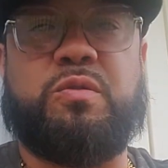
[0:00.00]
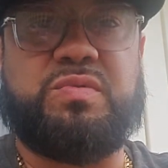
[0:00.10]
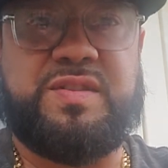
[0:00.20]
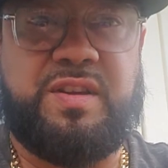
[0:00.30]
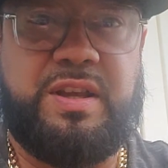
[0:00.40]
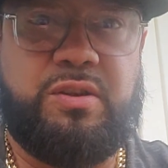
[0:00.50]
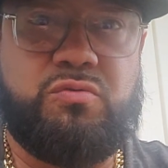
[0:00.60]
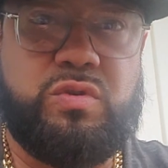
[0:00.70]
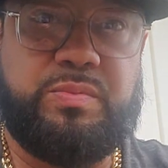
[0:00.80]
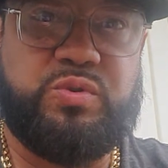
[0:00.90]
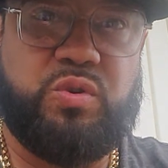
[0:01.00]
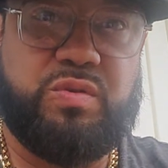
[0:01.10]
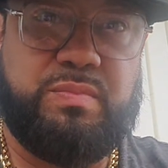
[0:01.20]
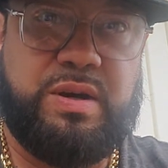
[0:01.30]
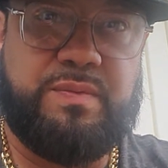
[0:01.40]
with son, y'all know who I'm
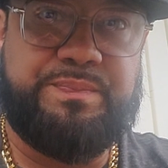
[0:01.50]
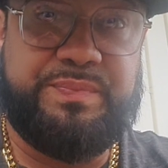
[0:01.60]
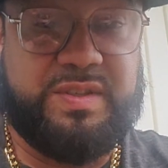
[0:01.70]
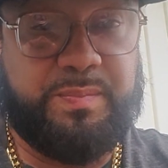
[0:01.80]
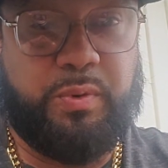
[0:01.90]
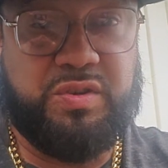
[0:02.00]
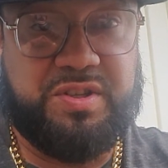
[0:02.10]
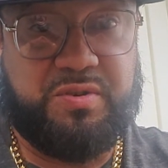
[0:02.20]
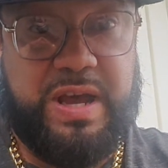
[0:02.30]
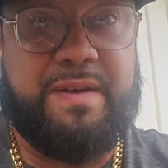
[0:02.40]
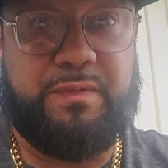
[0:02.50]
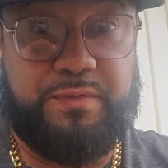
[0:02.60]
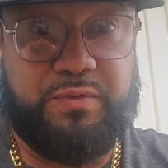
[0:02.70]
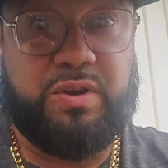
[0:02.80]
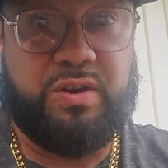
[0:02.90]
talking about. We're supposedly going to have
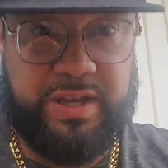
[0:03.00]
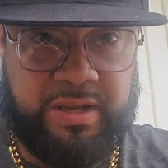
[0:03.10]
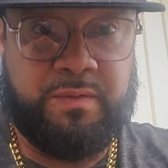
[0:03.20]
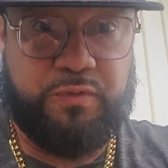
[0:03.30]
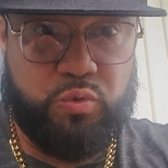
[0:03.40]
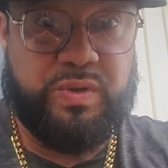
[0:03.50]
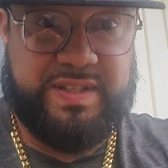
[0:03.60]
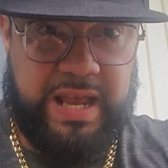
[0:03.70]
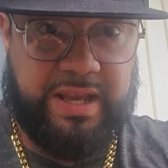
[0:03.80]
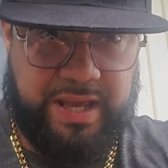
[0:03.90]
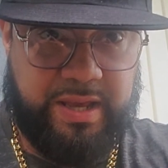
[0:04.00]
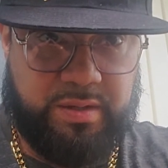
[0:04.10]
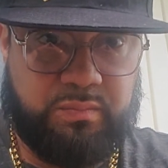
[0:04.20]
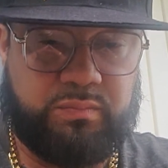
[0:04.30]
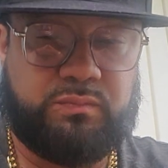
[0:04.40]
an interview with Tankhead.
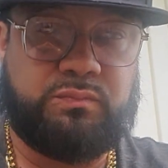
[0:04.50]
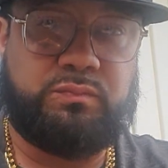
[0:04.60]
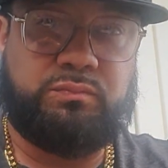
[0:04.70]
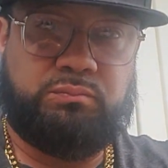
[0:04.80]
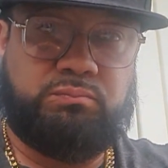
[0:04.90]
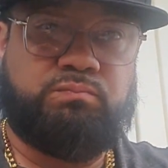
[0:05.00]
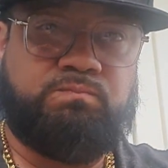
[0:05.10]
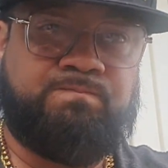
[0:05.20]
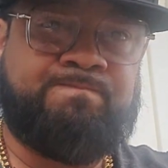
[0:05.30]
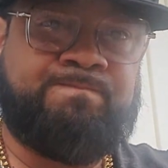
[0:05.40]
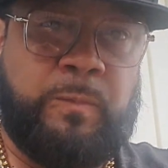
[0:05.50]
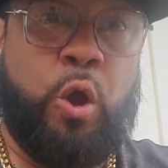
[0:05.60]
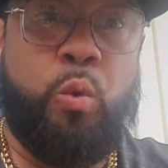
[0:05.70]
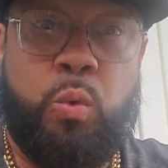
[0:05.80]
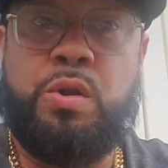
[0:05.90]

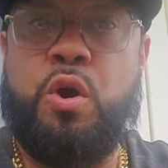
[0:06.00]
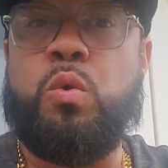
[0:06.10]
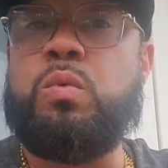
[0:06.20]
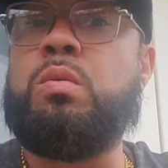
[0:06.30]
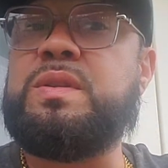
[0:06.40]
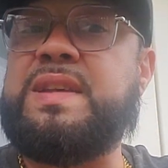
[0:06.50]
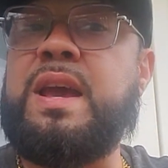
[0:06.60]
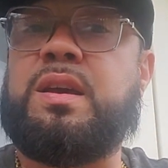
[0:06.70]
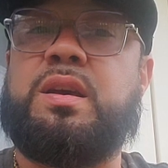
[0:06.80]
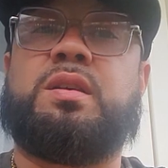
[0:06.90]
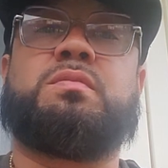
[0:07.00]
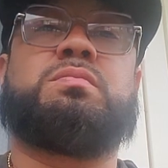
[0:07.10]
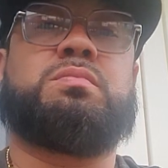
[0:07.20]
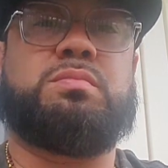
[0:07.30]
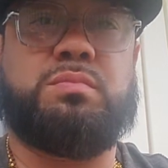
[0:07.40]
A one-on-one with Tankhead.
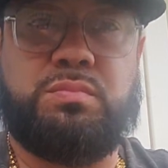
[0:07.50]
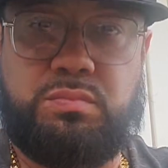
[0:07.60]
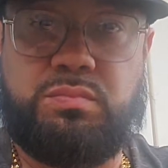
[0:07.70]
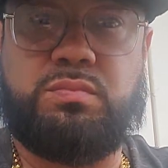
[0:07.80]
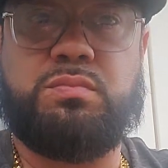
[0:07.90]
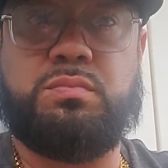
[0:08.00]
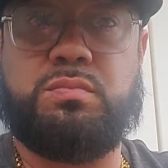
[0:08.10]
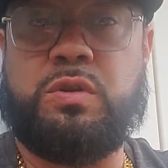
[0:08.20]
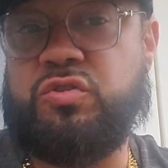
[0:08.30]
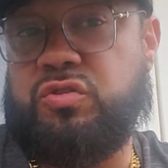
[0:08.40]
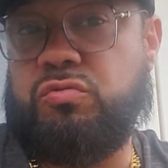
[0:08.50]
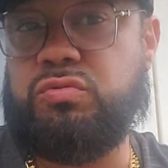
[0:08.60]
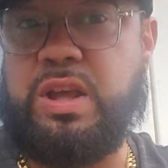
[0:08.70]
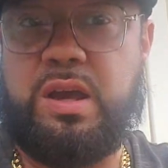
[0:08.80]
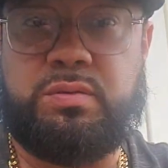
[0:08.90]
Salute that.